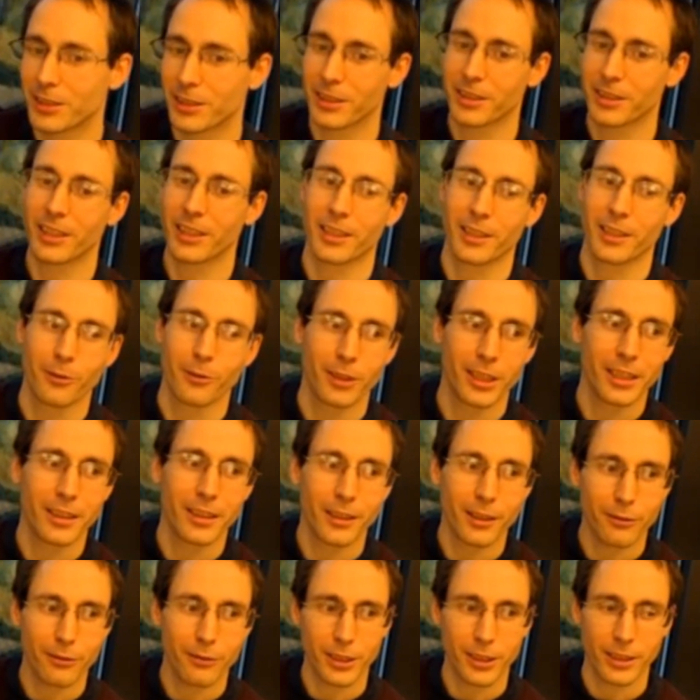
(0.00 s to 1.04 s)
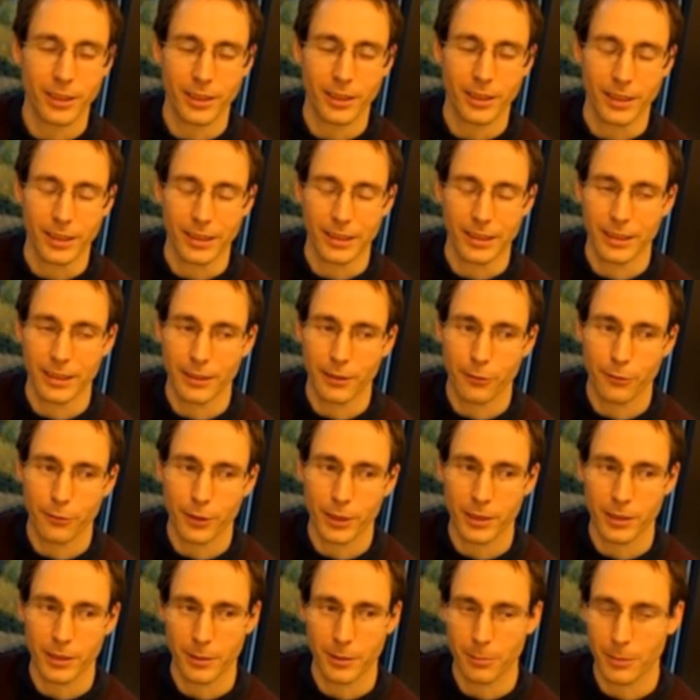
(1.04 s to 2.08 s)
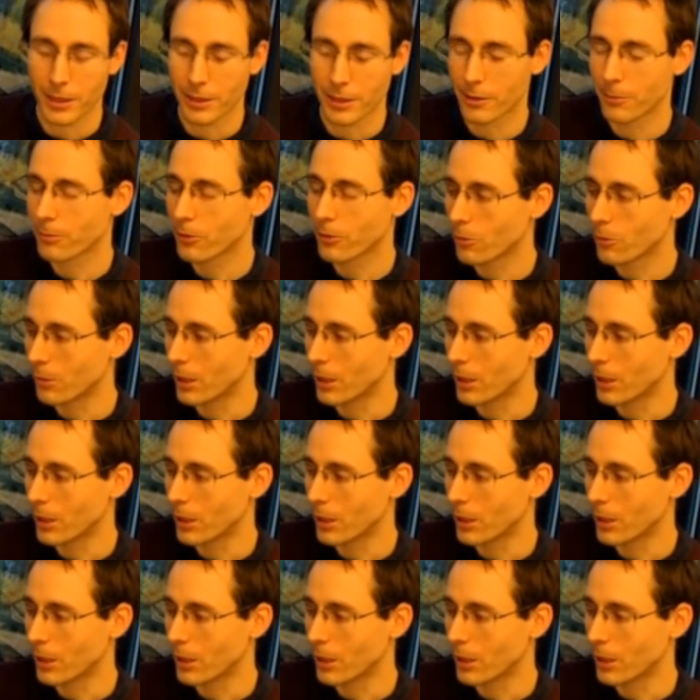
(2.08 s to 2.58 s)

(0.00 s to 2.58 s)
Right after I finished my diploma.